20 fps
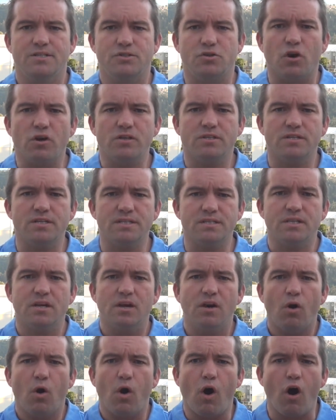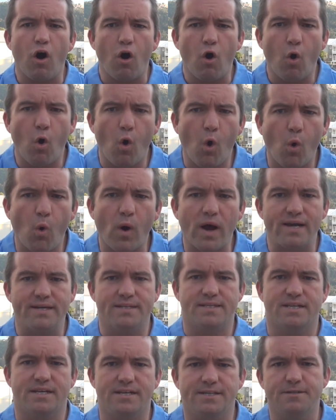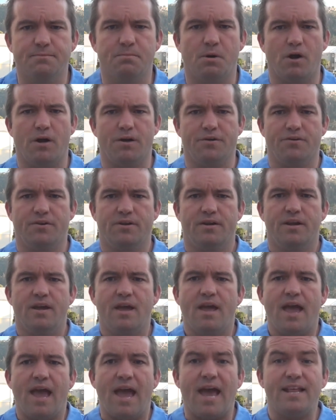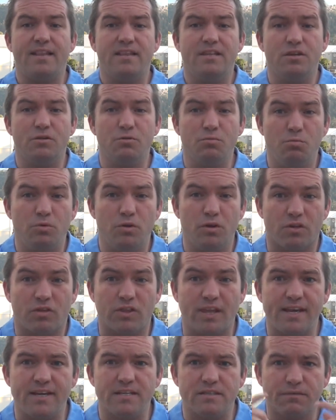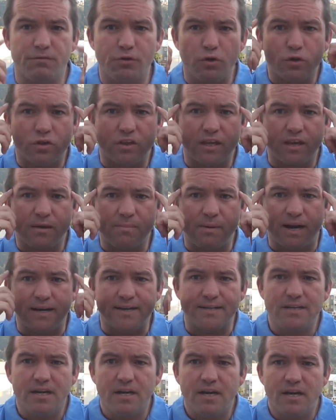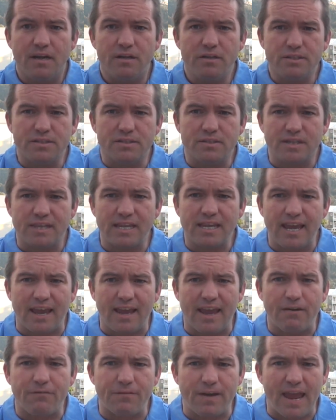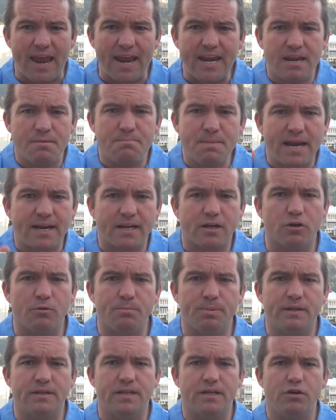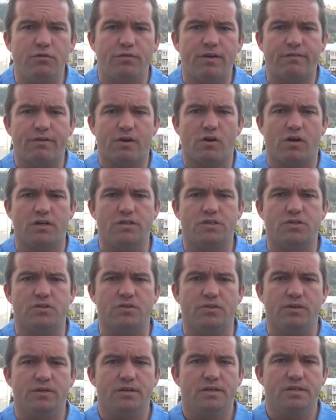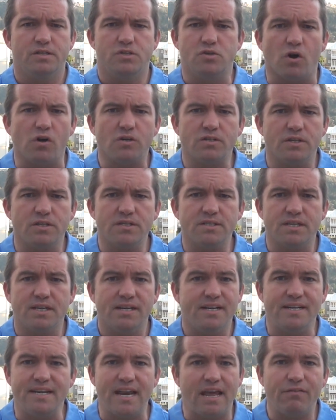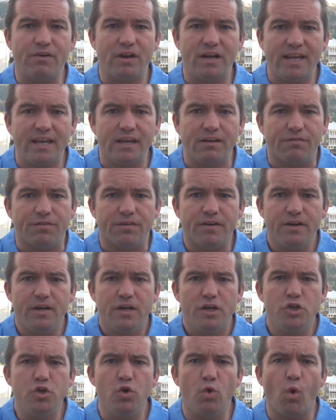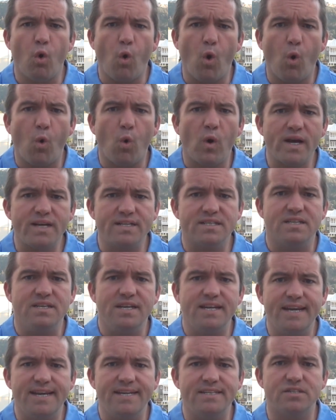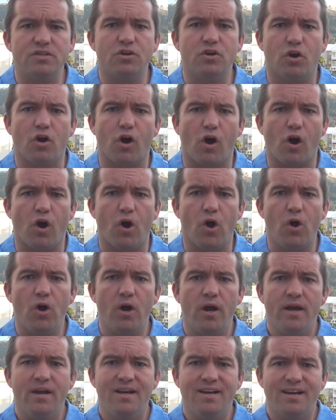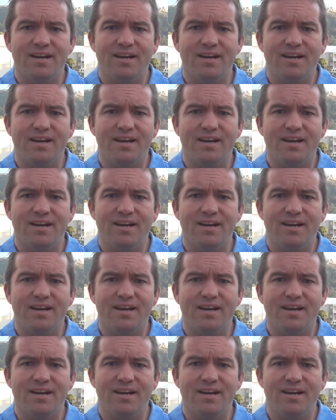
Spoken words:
Doctors are always in demand. And the thing is, if you think about it, think of any medical building you've ever gone to, doctors never leave. You always need to go